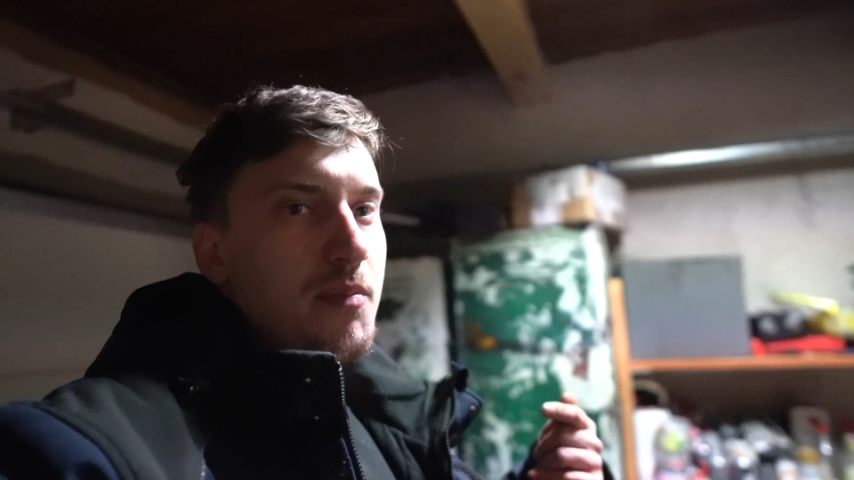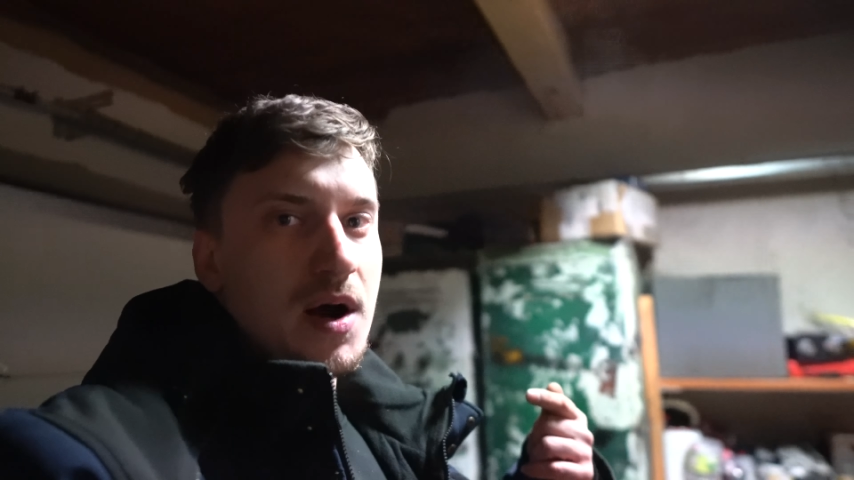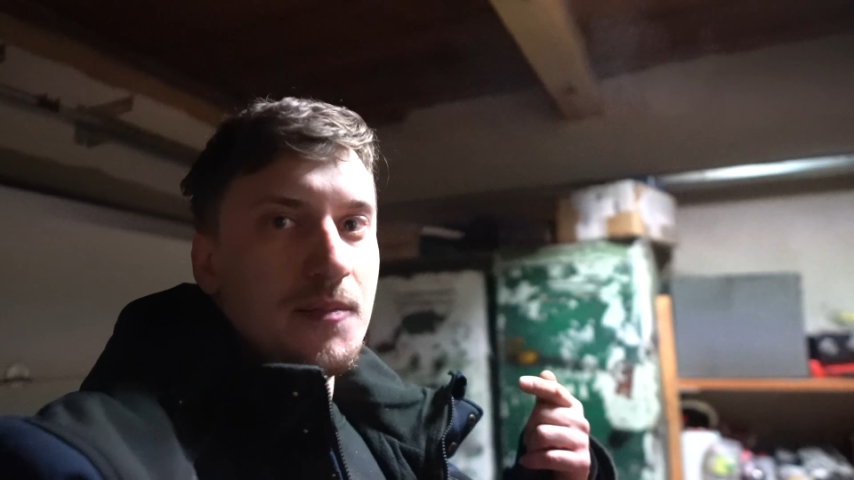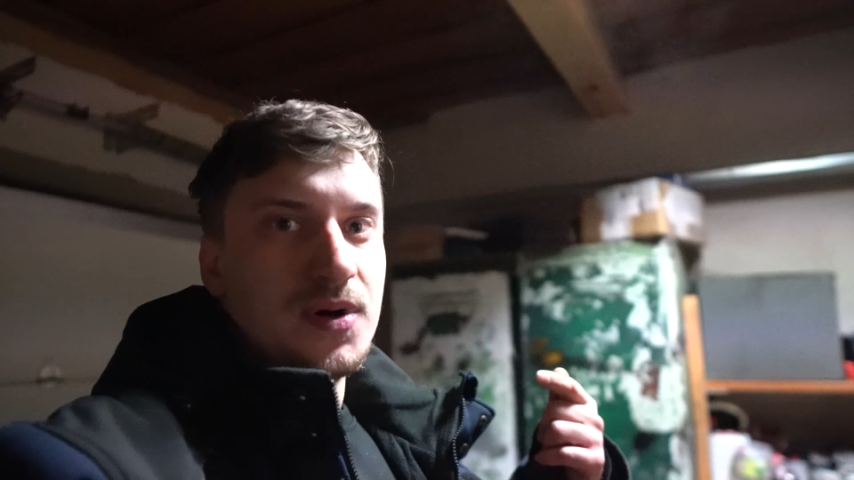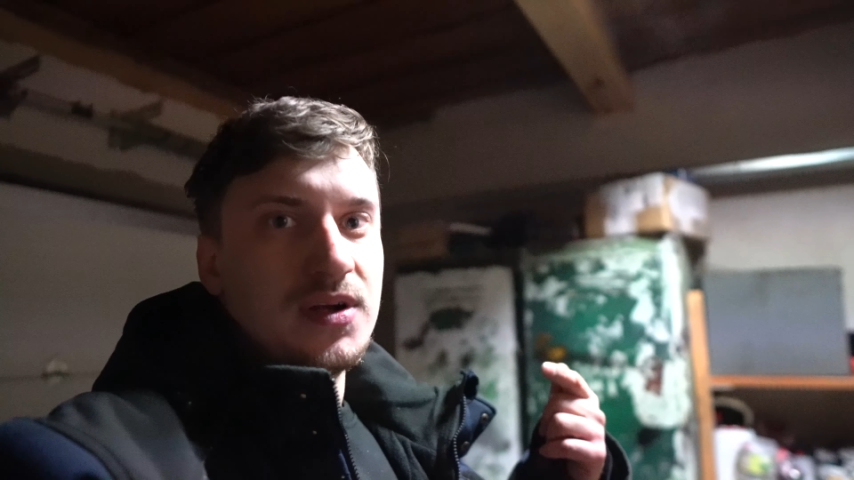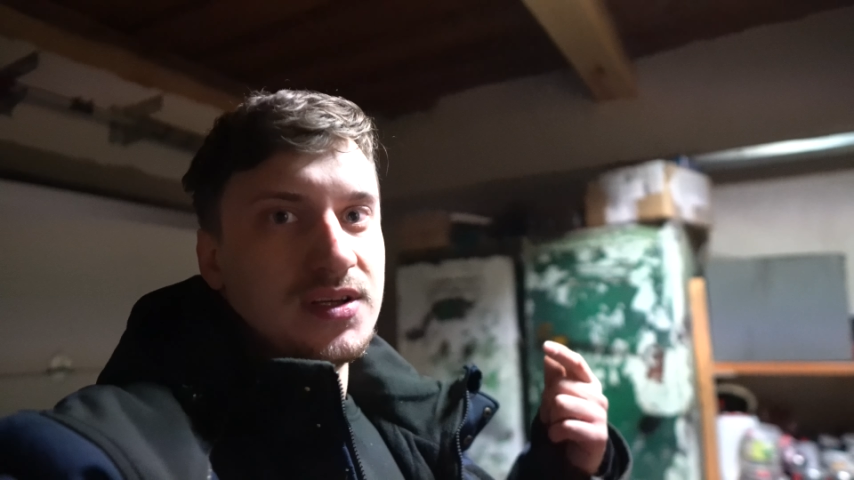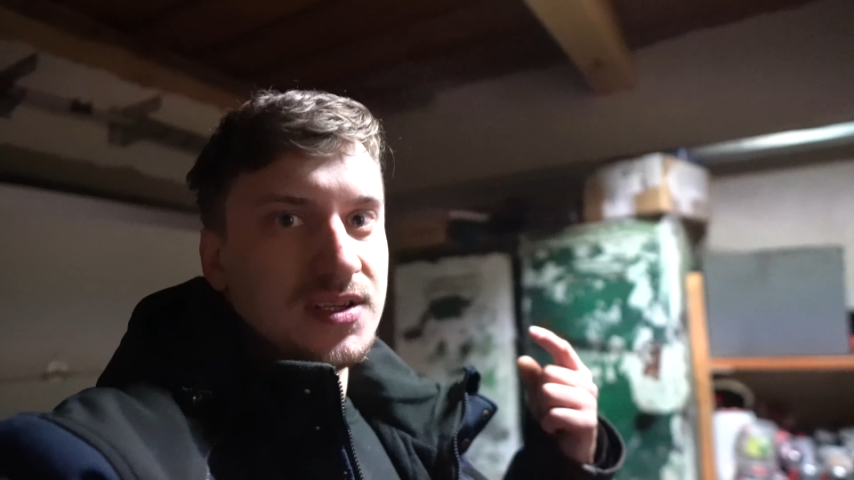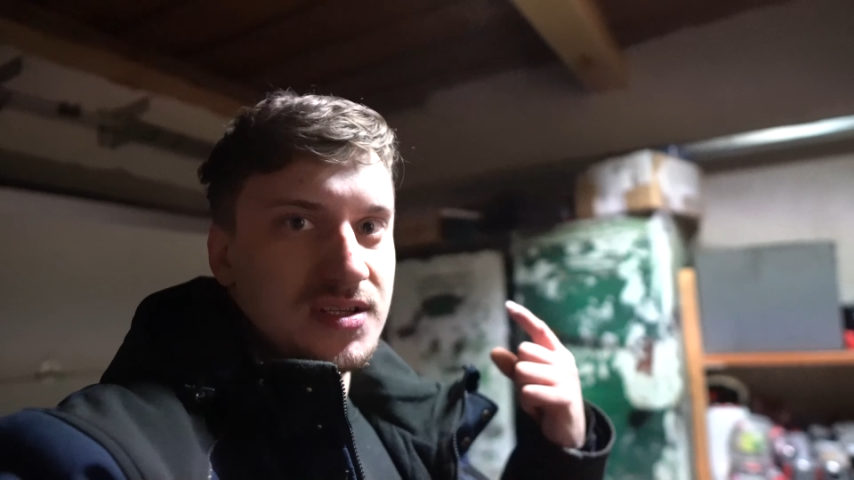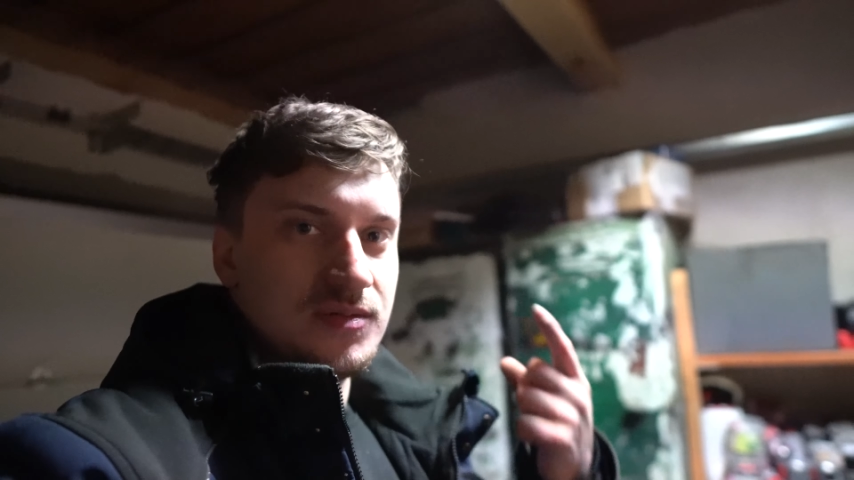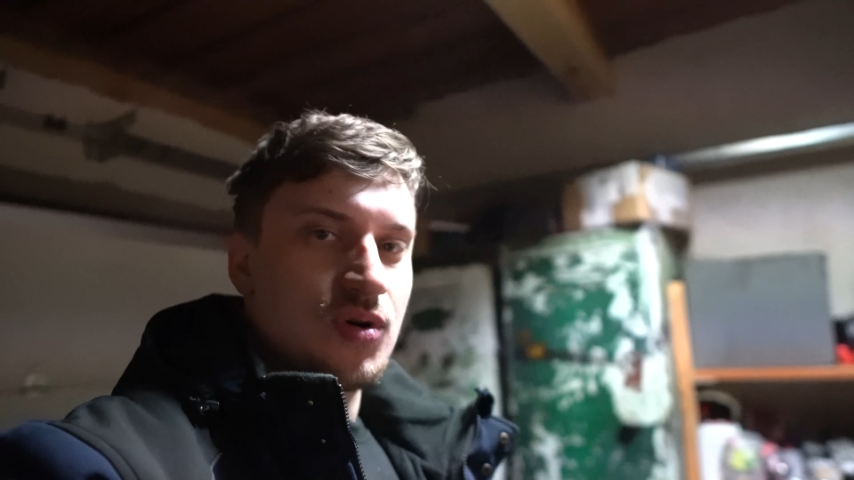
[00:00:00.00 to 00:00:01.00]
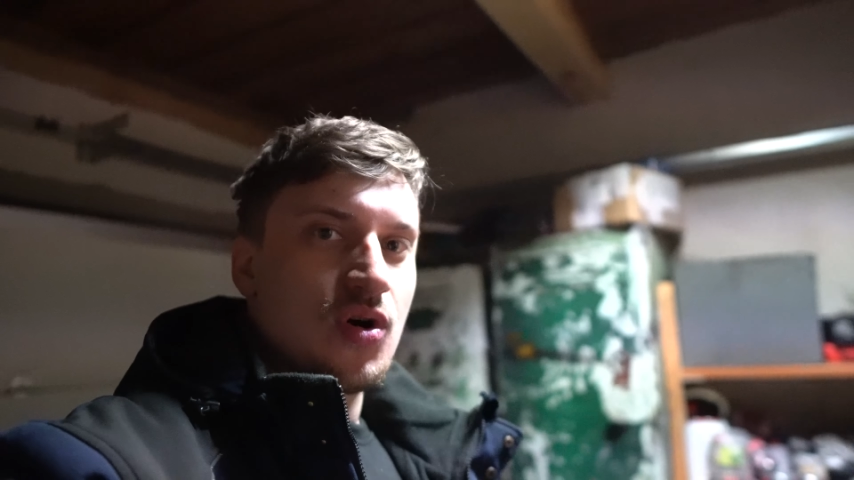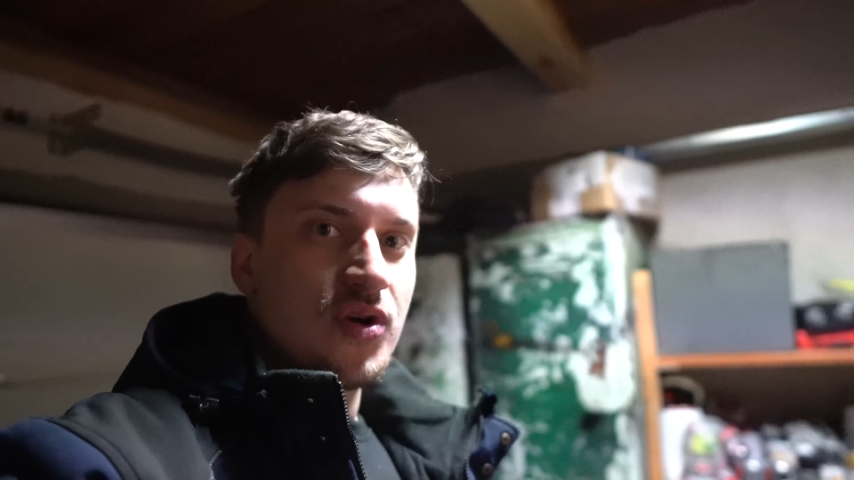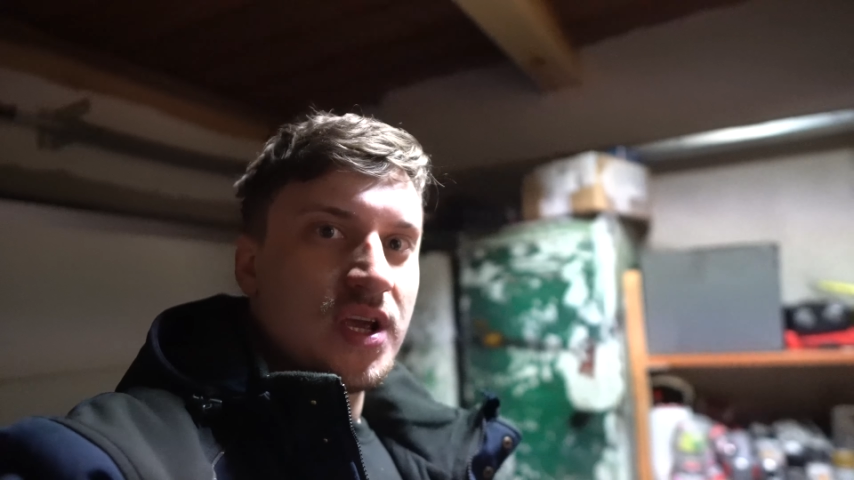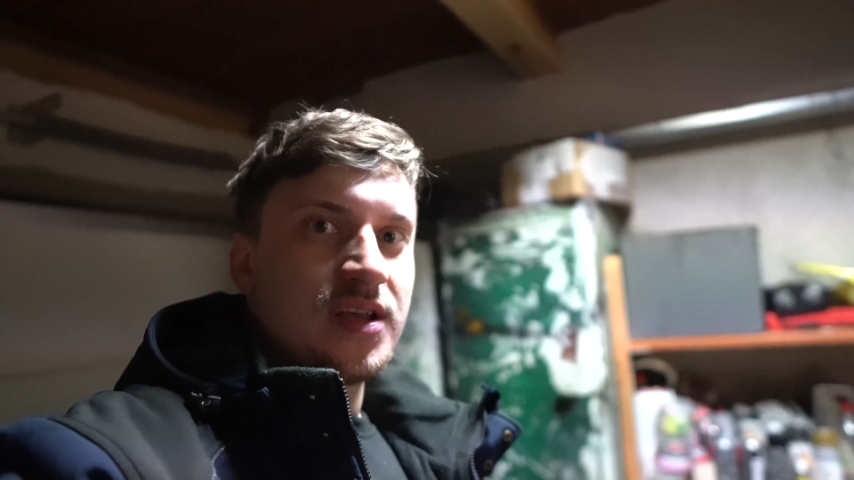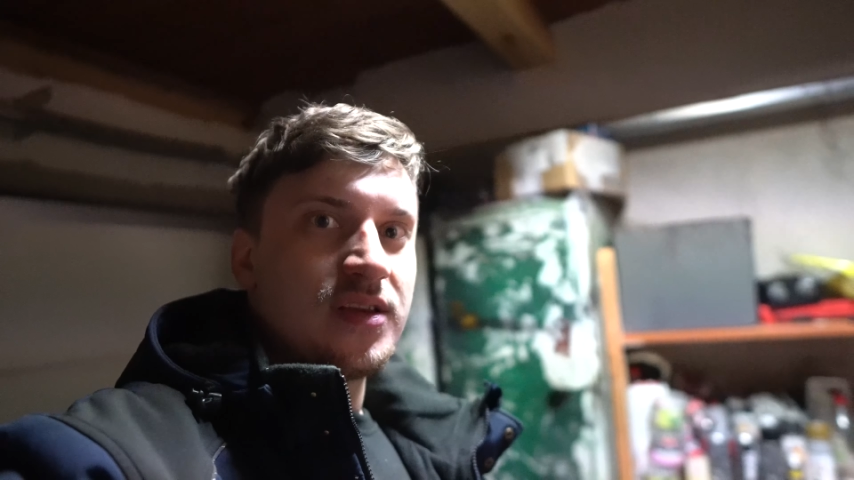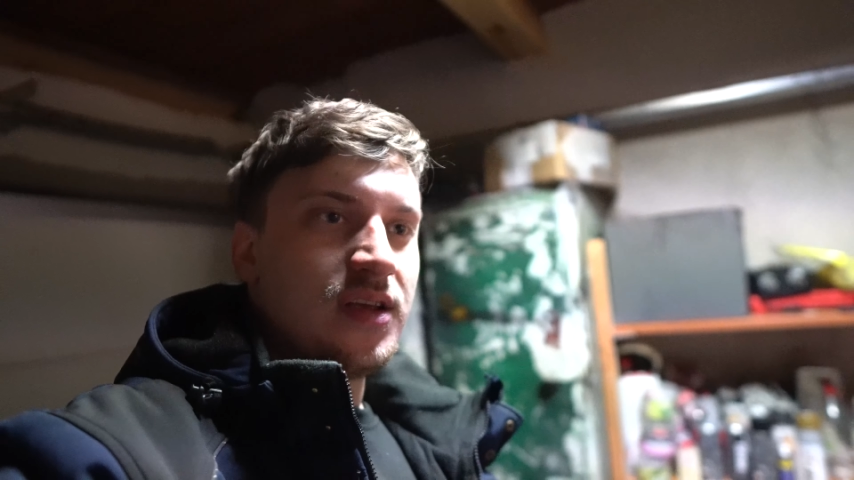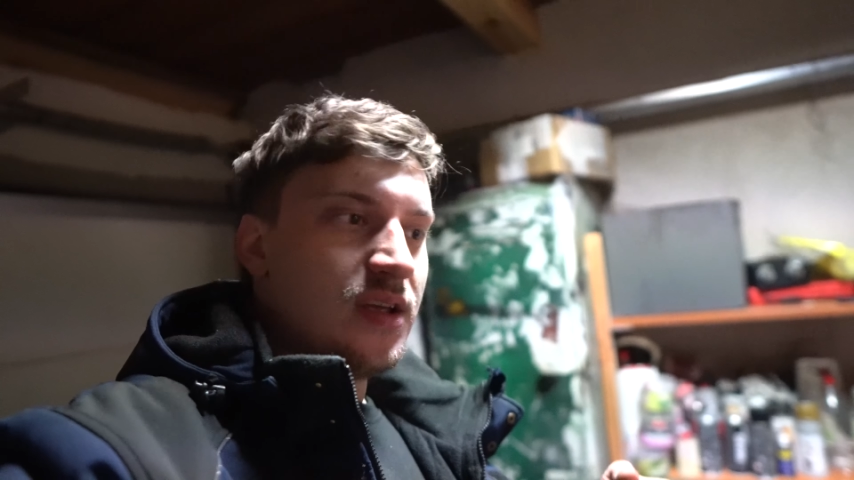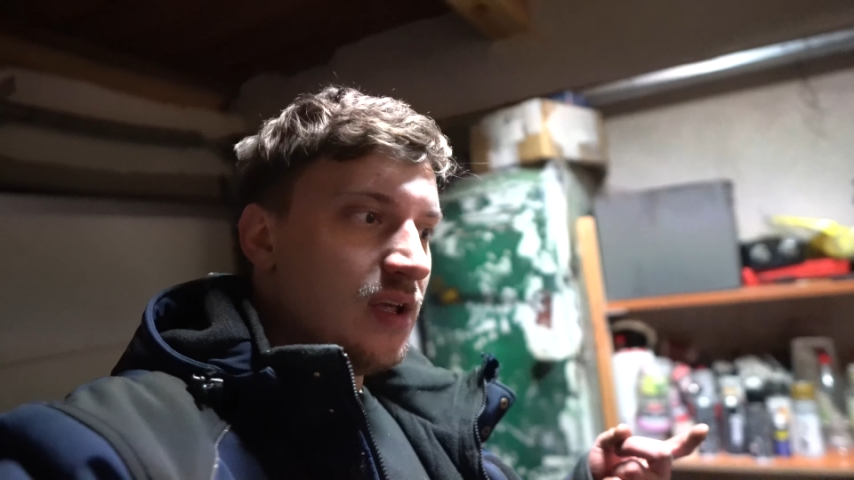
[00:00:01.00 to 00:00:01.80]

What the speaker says: pump is broken.